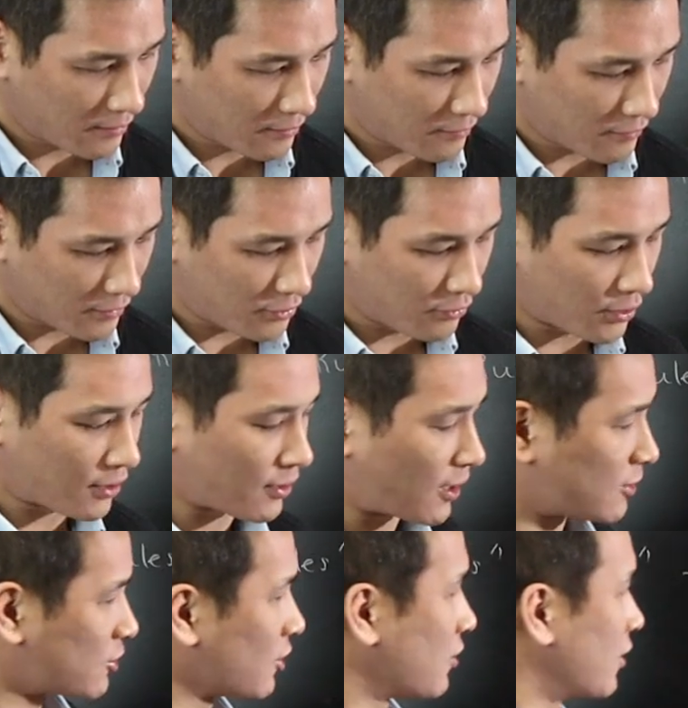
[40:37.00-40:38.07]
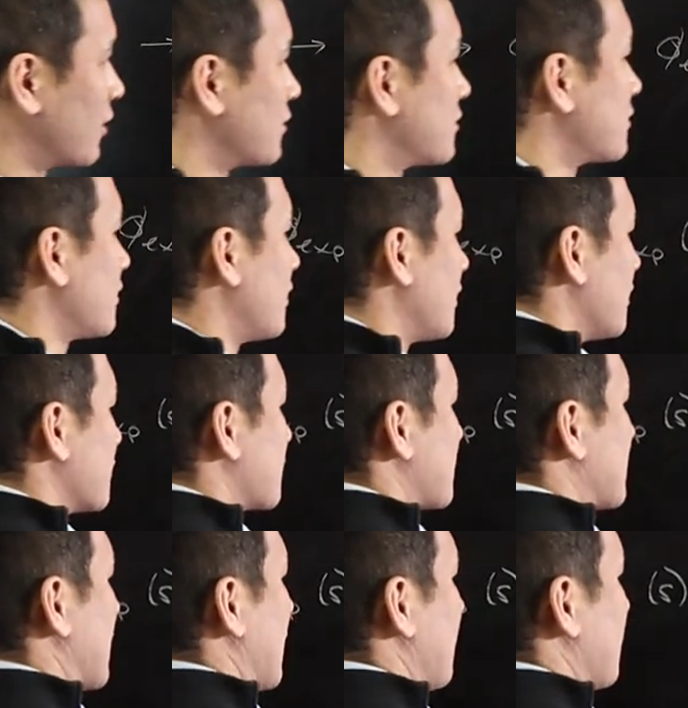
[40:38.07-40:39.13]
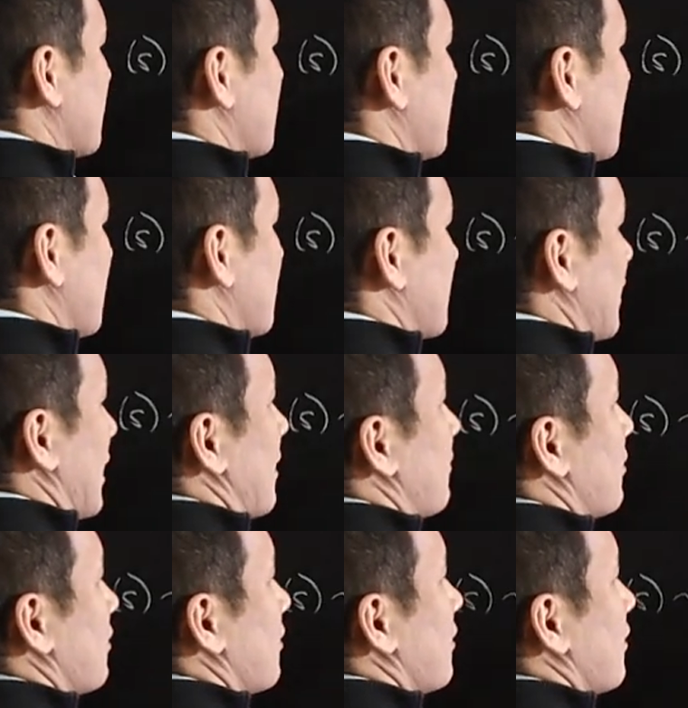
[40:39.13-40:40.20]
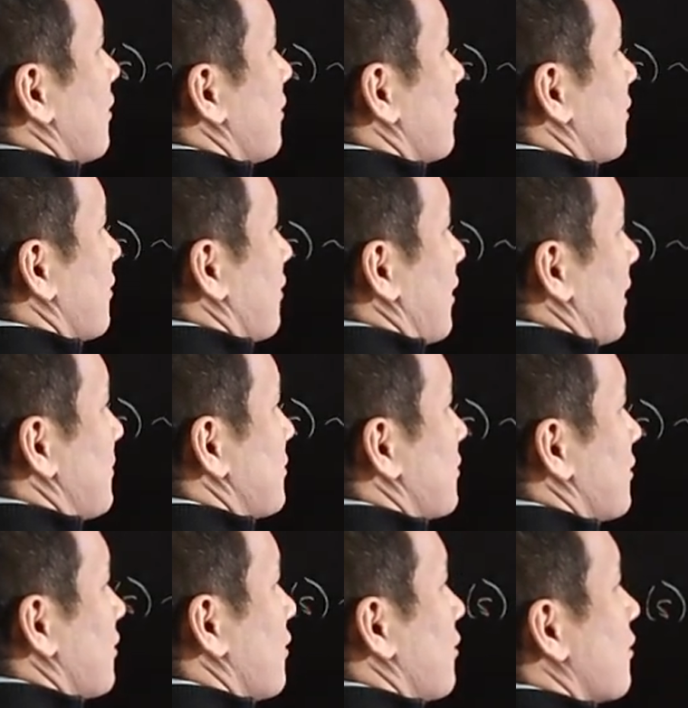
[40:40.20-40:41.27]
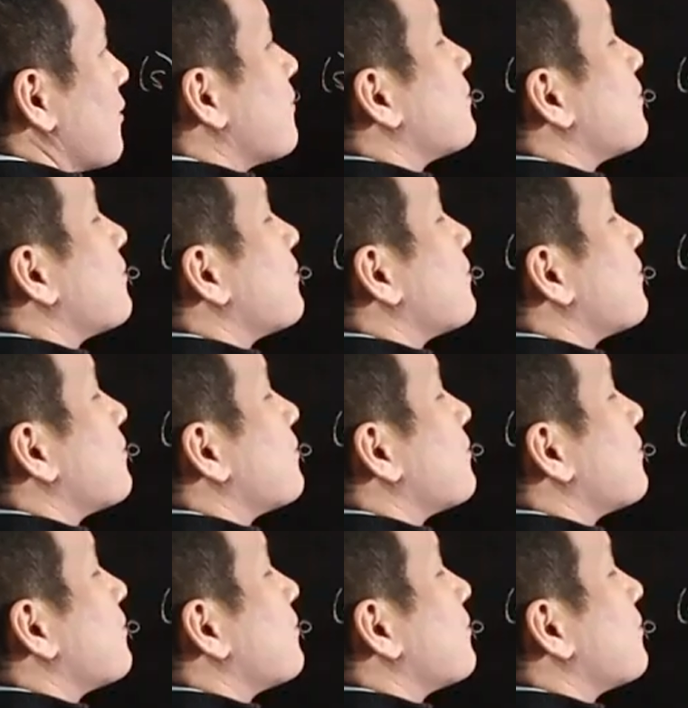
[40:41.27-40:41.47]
for you. I actually think it is the same as gamma and epsilon here.